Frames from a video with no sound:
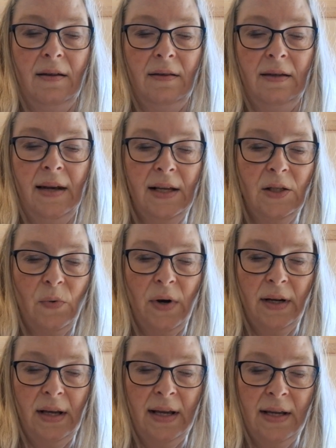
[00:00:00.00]
The next
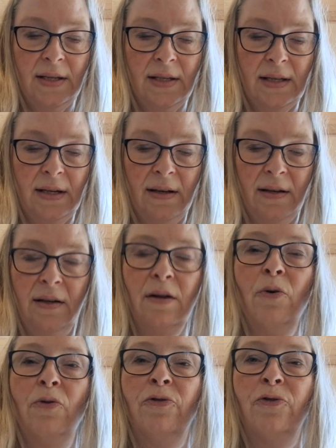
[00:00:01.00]
one is
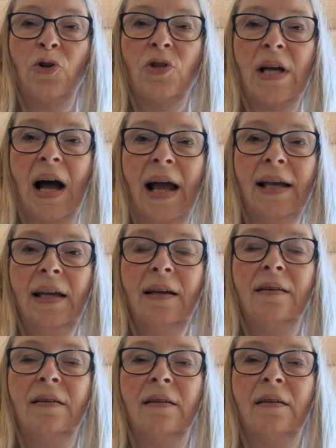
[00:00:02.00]
fortrække,
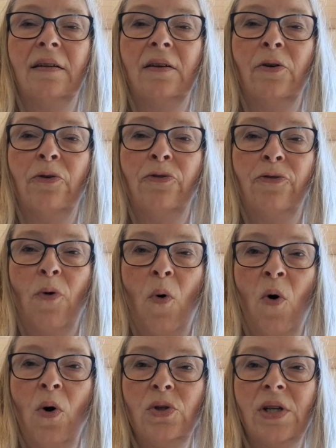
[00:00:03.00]

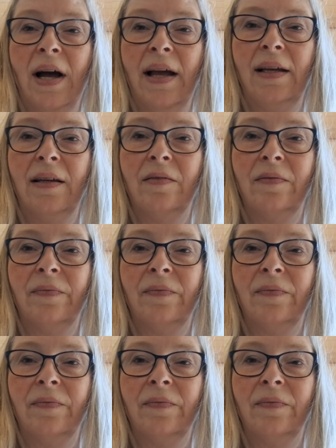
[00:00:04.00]
foretrække.